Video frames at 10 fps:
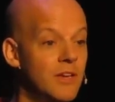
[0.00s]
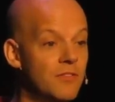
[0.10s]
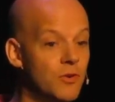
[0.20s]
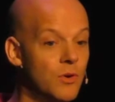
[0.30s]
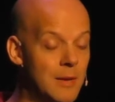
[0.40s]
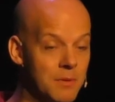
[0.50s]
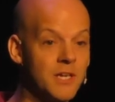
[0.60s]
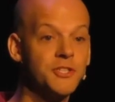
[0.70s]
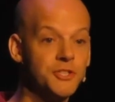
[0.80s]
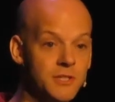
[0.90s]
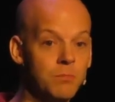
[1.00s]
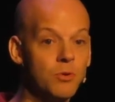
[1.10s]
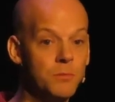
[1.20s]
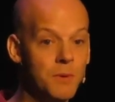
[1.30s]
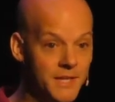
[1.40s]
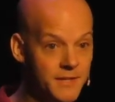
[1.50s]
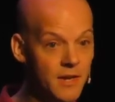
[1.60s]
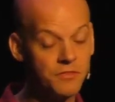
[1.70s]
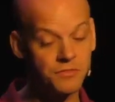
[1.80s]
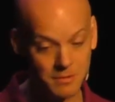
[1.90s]
if your application deployment
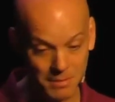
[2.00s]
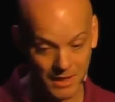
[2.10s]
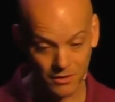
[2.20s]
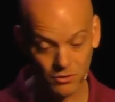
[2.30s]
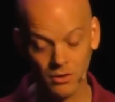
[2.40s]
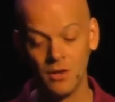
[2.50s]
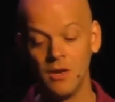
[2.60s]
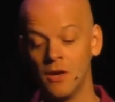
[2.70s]
does depend on